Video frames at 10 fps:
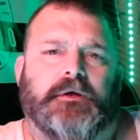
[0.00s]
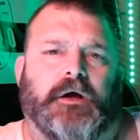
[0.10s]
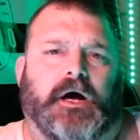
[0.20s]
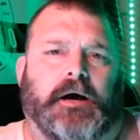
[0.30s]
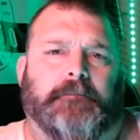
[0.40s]

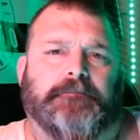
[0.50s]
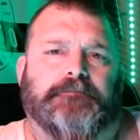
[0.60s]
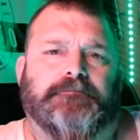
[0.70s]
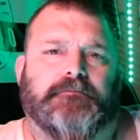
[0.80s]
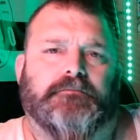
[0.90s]
Um,
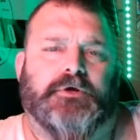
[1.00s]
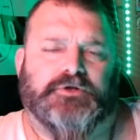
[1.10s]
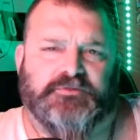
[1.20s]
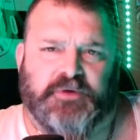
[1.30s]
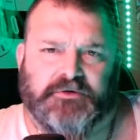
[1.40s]

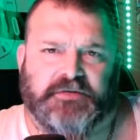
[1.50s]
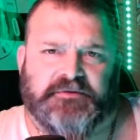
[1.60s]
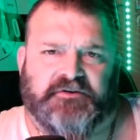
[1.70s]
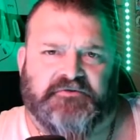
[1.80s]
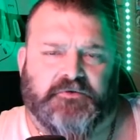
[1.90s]
there's a post
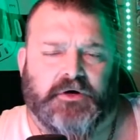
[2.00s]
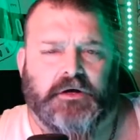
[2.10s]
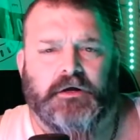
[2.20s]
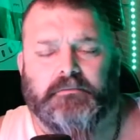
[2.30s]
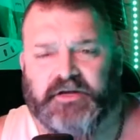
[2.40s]
up there for
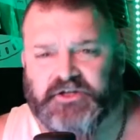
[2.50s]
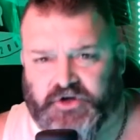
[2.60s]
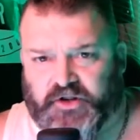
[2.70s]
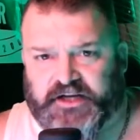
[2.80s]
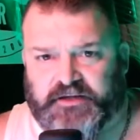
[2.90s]
it. Make
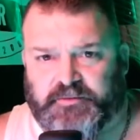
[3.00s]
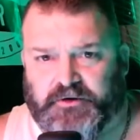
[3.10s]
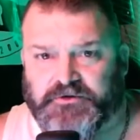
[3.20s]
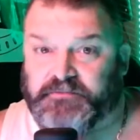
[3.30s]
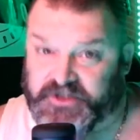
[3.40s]
sure you like the
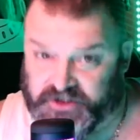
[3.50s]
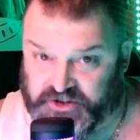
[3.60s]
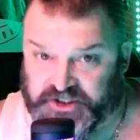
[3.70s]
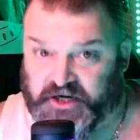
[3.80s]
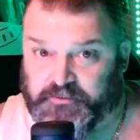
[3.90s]
post. Make sure you
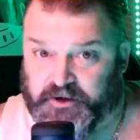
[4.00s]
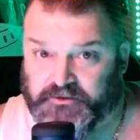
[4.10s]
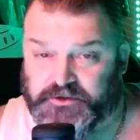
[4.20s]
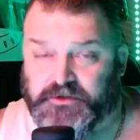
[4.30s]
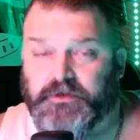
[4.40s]
share the
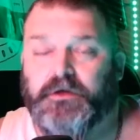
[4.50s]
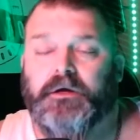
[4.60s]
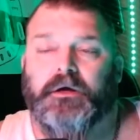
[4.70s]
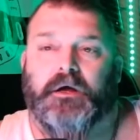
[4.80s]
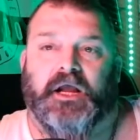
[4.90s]
post.
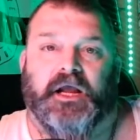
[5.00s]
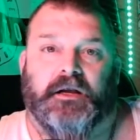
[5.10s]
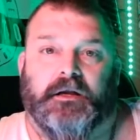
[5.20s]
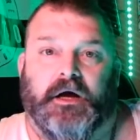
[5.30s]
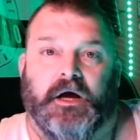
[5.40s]

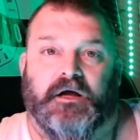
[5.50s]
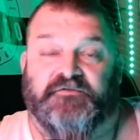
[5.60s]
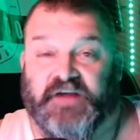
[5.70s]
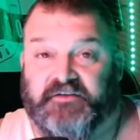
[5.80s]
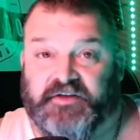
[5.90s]
And uh,
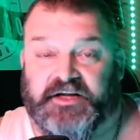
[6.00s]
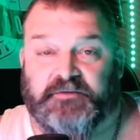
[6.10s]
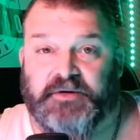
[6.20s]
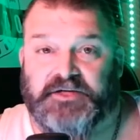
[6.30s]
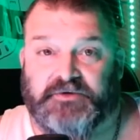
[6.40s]
if you haven't liked
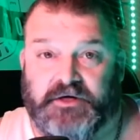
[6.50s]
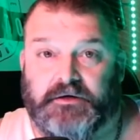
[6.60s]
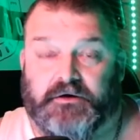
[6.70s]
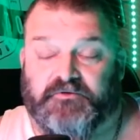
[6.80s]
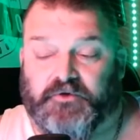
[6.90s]
the page already,
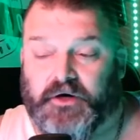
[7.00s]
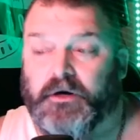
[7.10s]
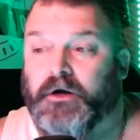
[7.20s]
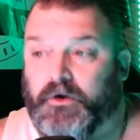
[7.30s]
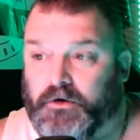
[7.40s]
go for it.
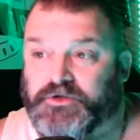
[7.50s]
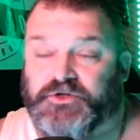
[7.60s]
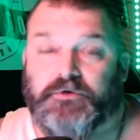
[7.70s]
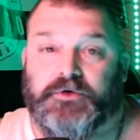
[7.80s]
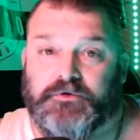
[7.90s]

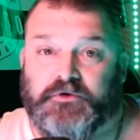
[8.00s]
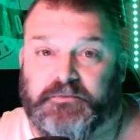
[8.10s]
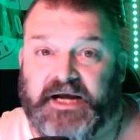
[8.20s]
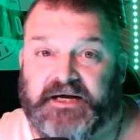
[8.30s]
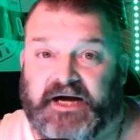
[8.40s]
Also,
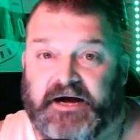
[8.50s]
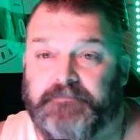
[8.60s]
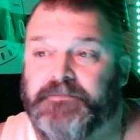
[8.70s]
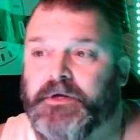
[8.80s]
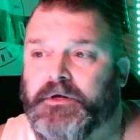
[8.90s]

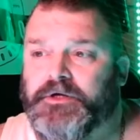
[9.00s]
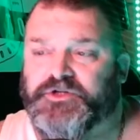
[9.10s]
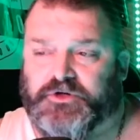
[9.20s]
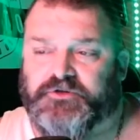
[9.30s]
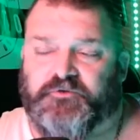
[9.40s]
youtube.com.
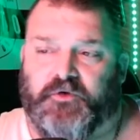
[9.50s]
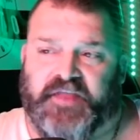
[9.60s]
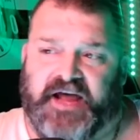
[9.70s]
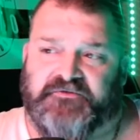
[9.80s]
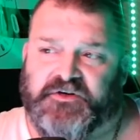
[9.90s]
Search for
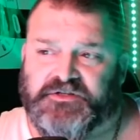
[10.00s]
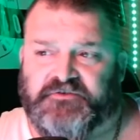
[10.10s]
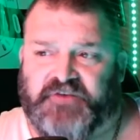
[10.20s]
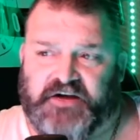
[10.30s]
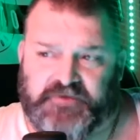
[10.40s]
That
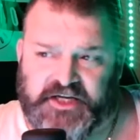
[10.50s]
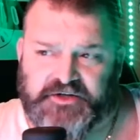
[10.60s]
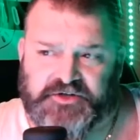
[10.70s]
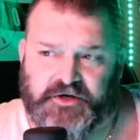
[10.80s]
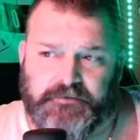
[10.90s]
Fuzzing 518
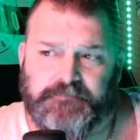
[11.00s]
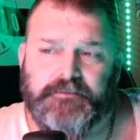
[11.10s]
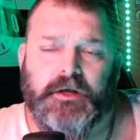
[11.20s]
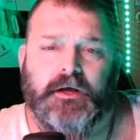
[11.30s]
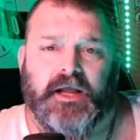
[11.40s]
Show
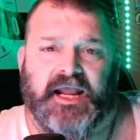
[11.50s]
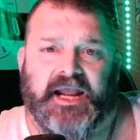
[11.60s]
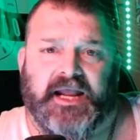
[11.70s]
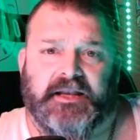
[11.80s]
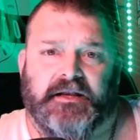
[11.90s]

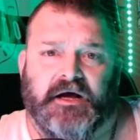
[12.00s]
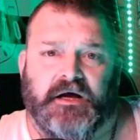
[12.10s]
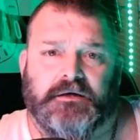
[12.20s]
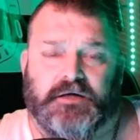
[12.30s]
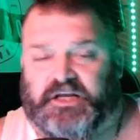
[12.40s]
and
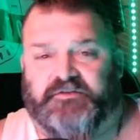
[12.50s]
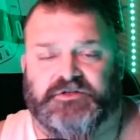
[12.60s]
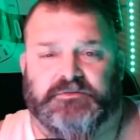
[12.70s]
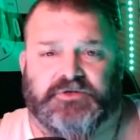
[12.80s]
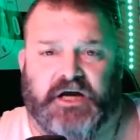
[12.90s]
uh, give a
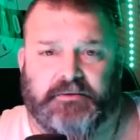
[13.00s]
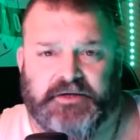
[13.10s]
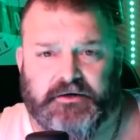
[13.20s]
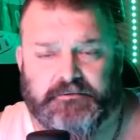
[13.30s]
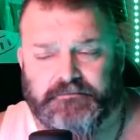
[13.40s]
subscribe on
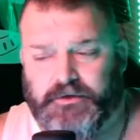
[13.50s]
there